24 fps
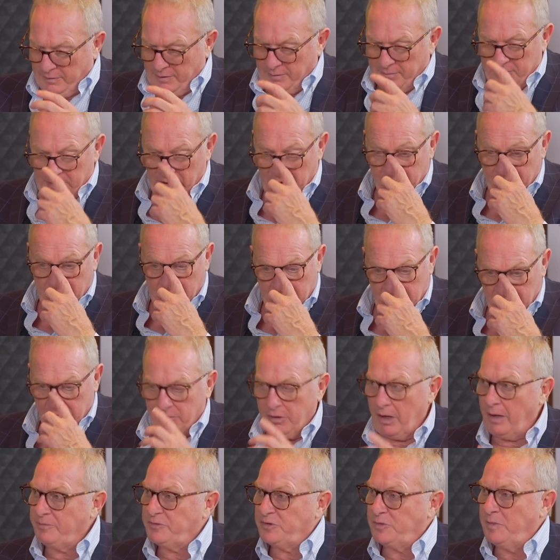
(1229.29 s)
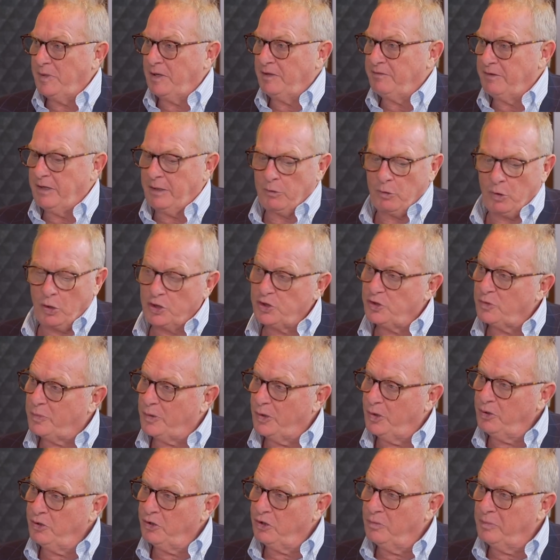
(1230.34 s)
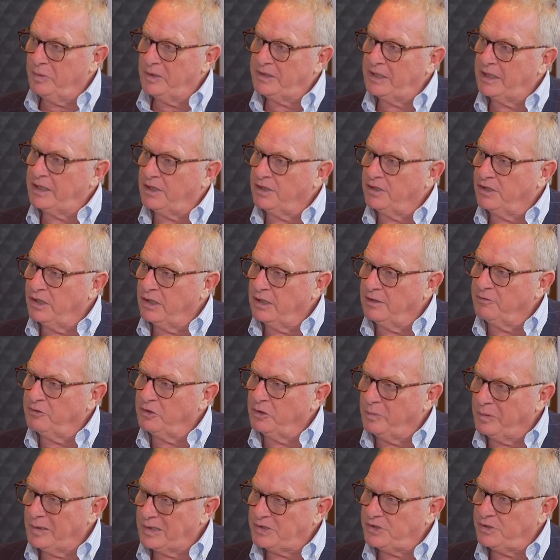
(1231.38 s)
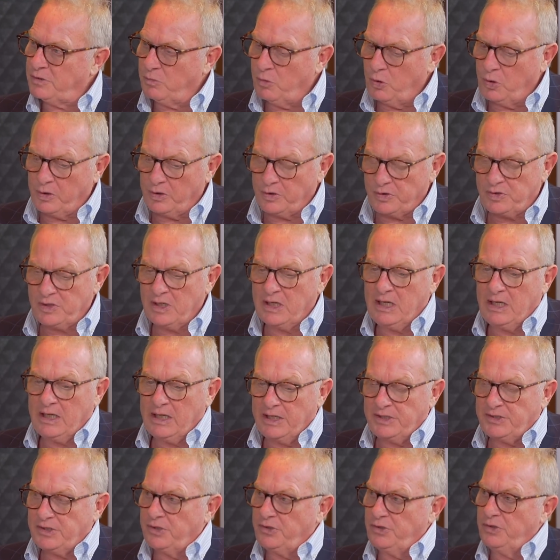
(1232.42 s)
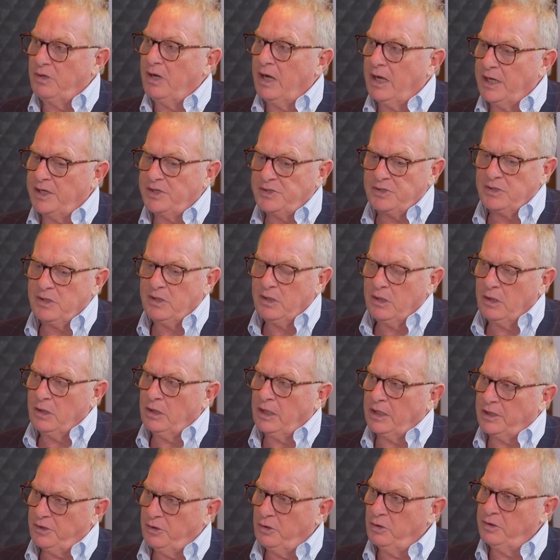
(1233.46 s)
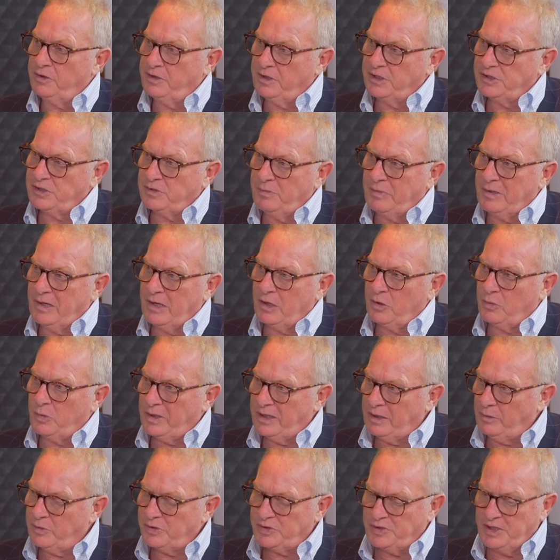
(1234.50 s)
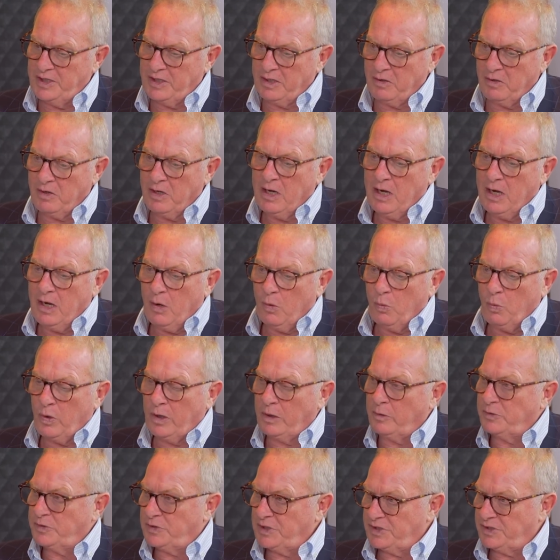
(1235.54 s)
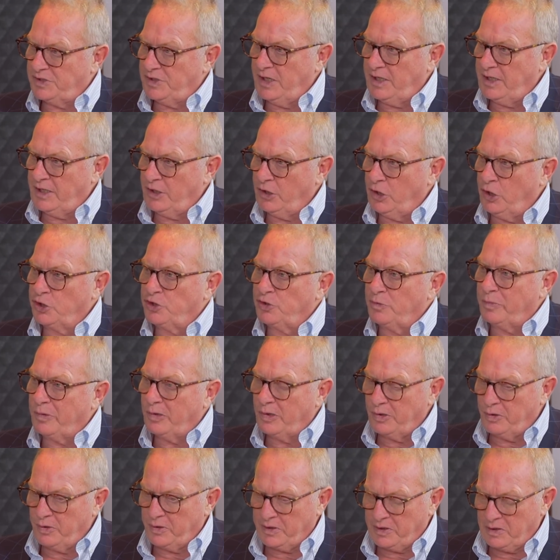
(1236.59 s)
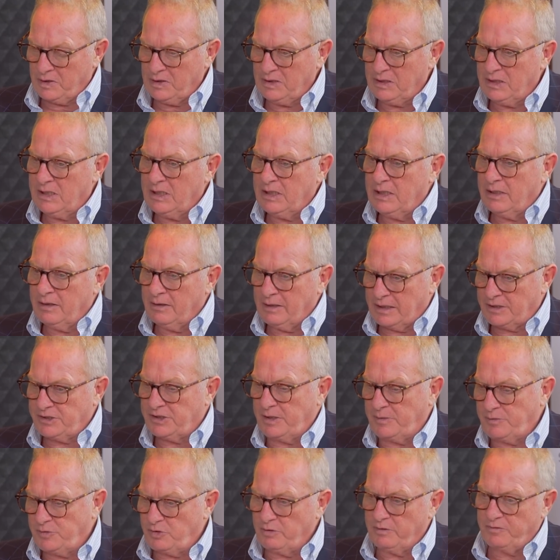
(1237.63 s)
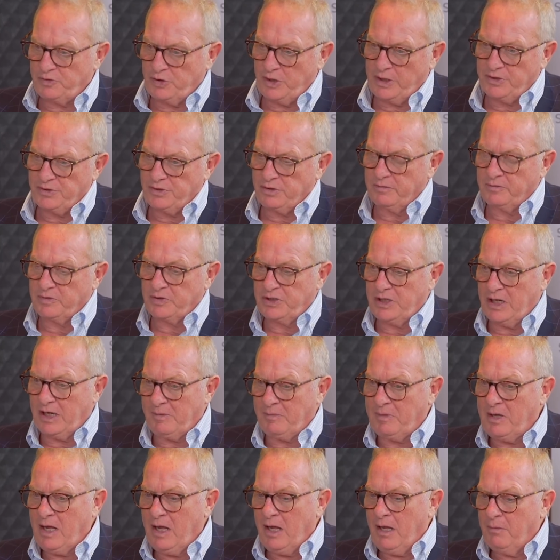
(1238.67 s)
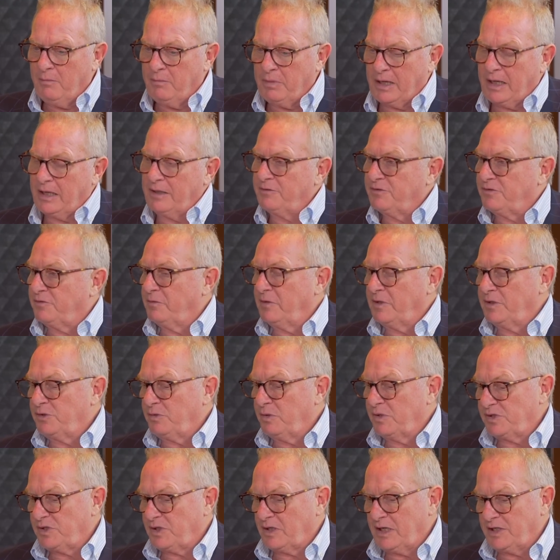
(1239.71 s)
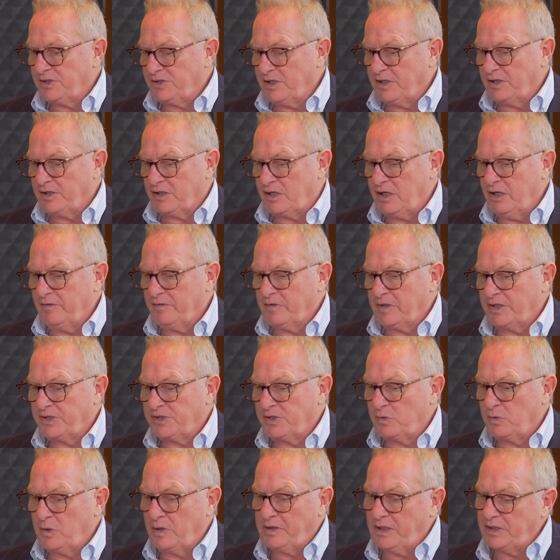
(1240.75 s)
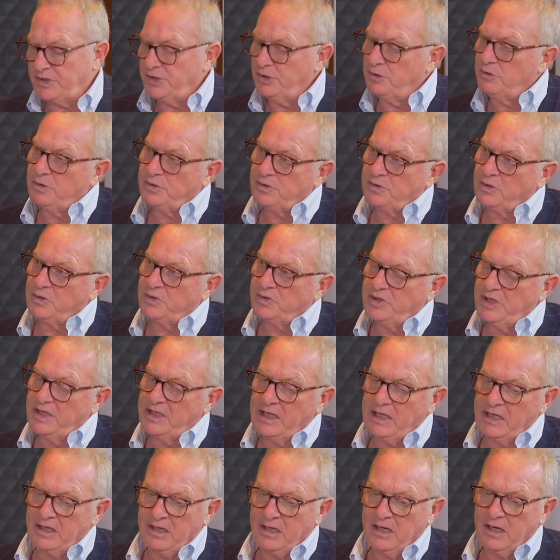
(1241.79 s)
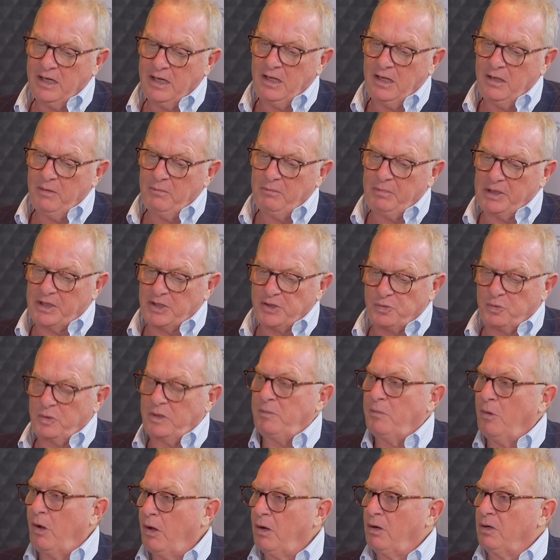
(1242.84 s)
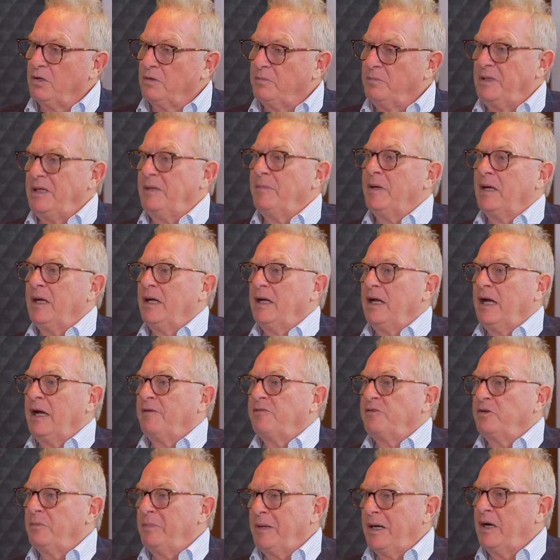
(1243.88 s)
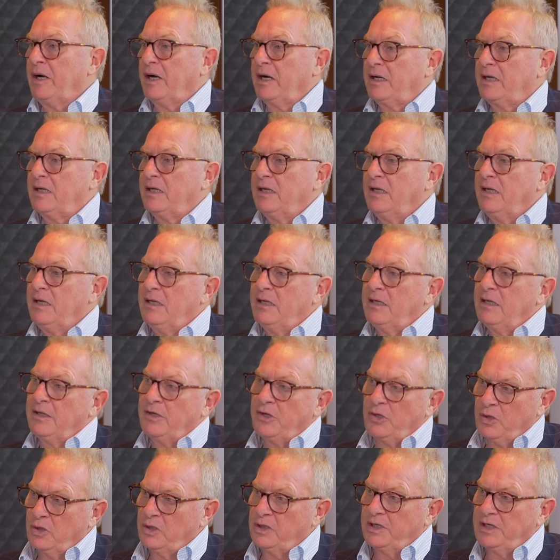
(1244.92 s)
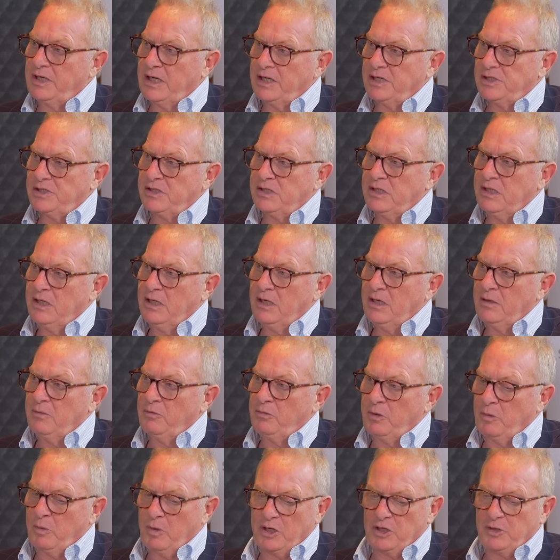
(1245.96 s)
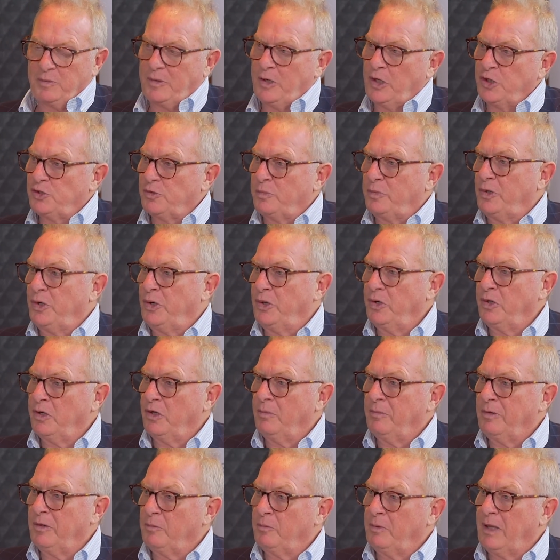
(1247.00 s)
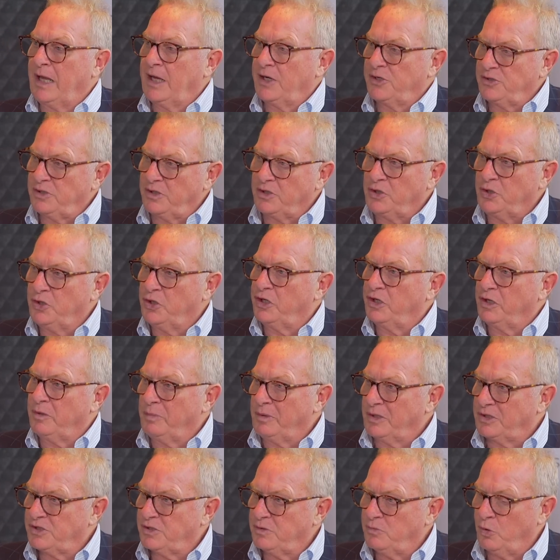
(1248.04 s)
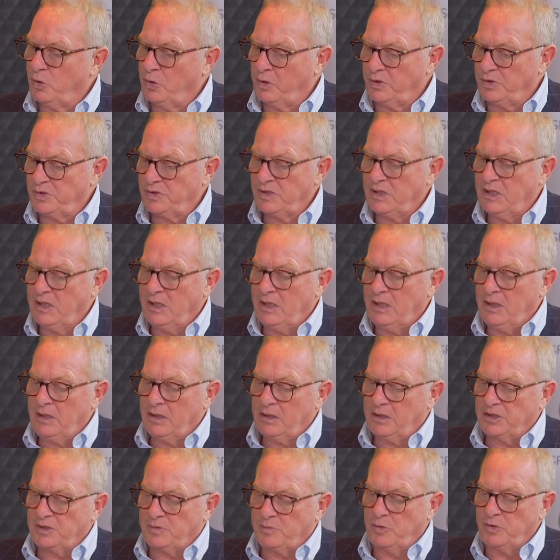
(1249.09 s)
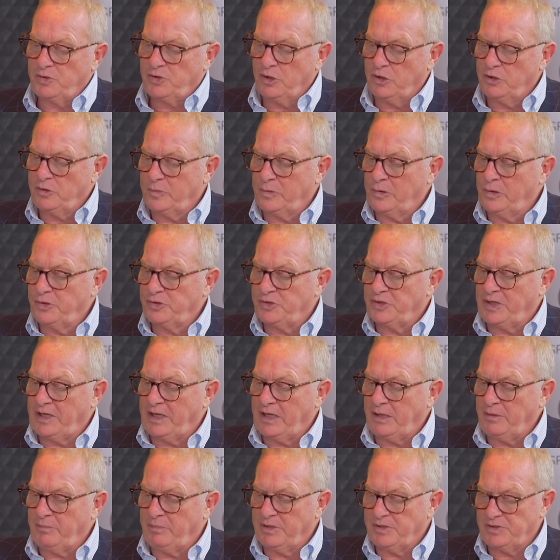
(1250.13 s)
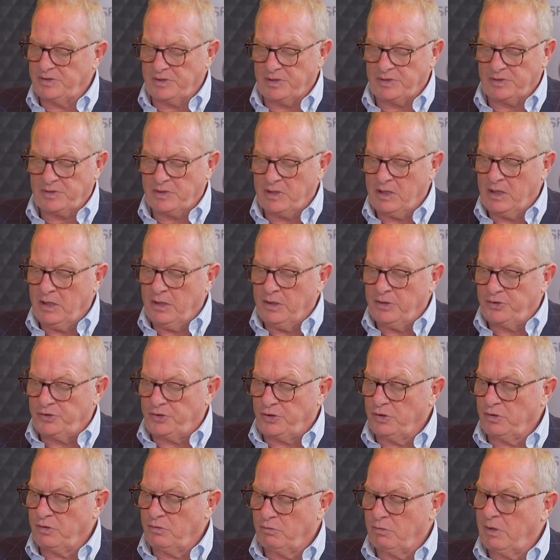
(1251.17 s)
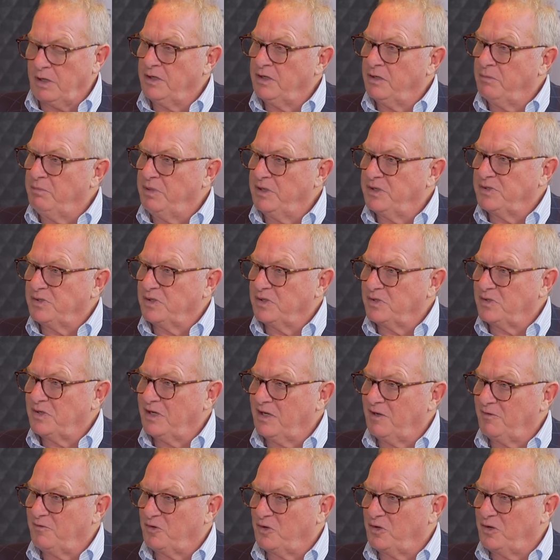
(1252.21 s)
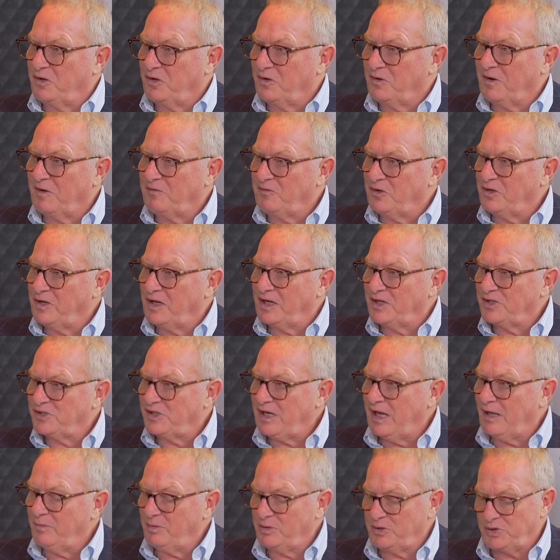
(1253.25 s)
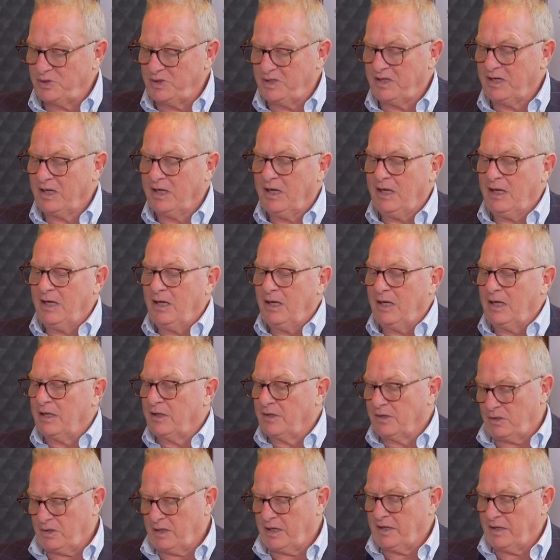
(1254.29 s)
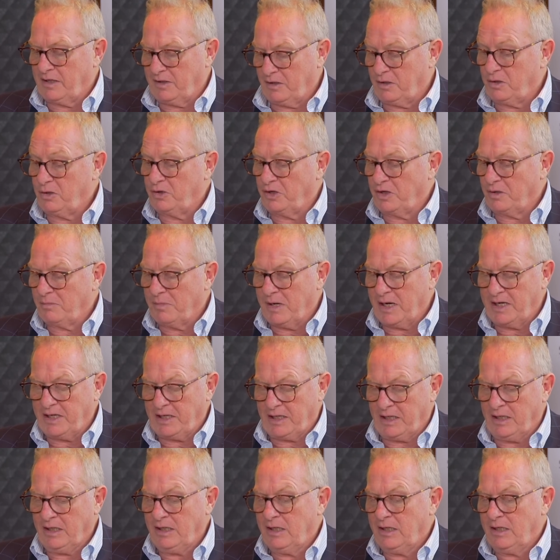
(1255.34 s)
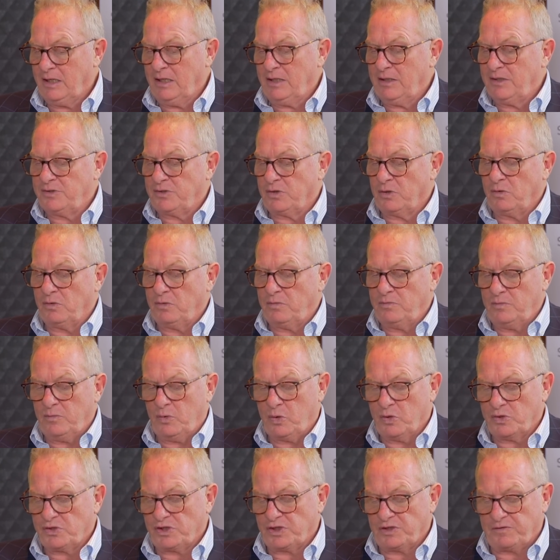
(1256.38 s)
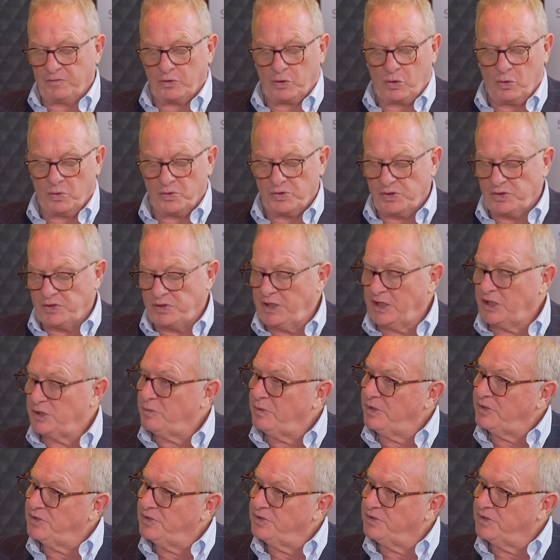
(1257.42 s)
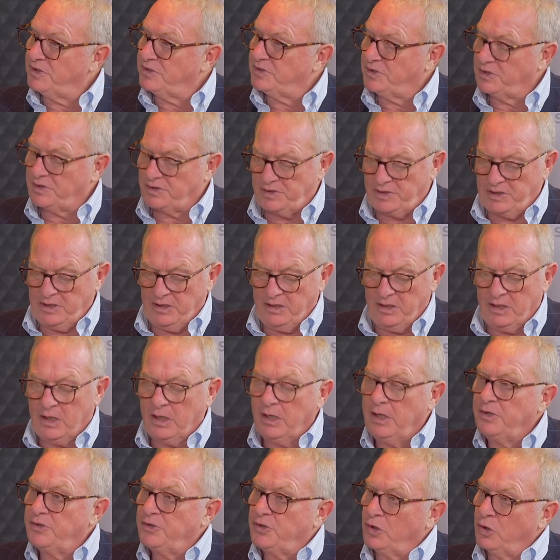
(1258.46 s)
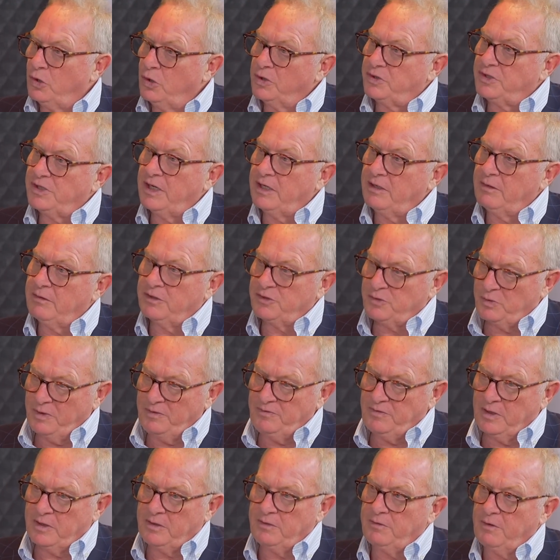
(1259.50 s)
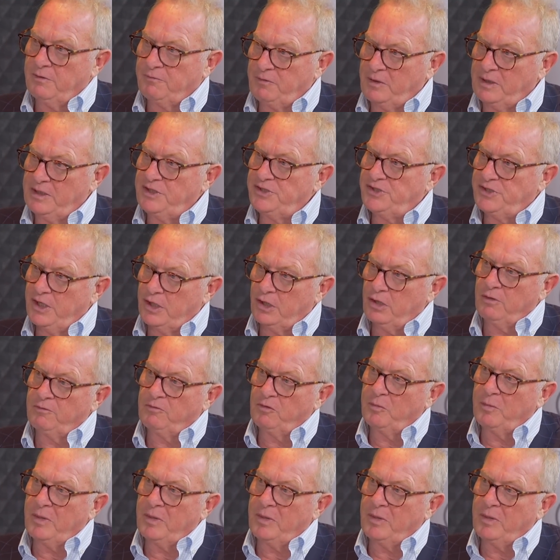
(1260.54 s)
Peter Monk and Bob Smith, and they were entrepreneurial, but they could deliver the bricks and mortars. He said, you guys are like the early days of Barrick when he was there, when it was exciting and entrepreneurial. That seems to have changed over time. But it was interesting. I said to Kelvin, I said, well, that's interesting you say that, because we modeled Bema after Barrick in the early days. We wanted to be entrepreneurial, but actually good at the bricks and mortars. Because most entrepreneurs in any business shouldn't run the business after they establish it, including mining. So horses for courses. The explorations that succeed should look to, as we've done, to a friendly takeover